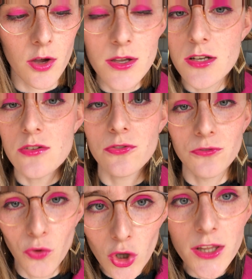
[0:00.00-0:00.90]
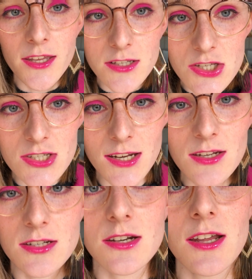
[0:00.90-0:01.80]
It is fully
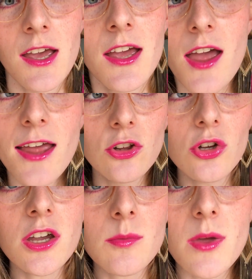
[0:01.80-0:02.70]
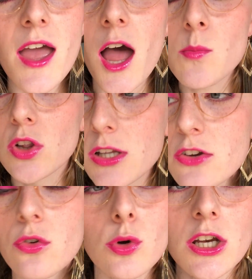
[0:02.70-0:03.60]
extended. And look at me, I'm
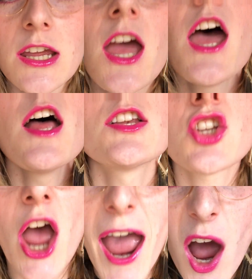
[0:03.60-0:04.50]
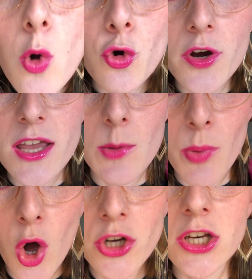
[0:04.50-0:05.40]
literally towering
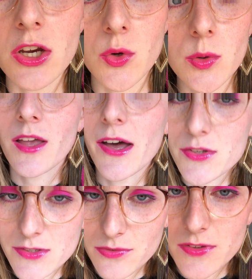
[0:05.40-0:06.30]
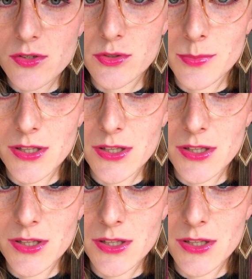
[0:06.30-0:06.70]
upon you. How does it feel to be